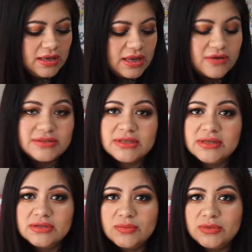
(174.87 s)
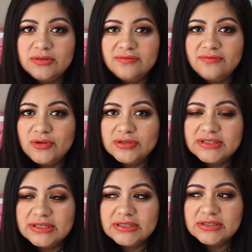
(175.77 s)
Now it's not double
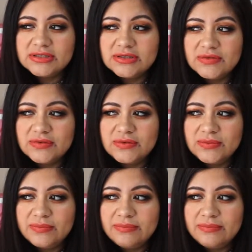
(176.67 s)
voltage, so,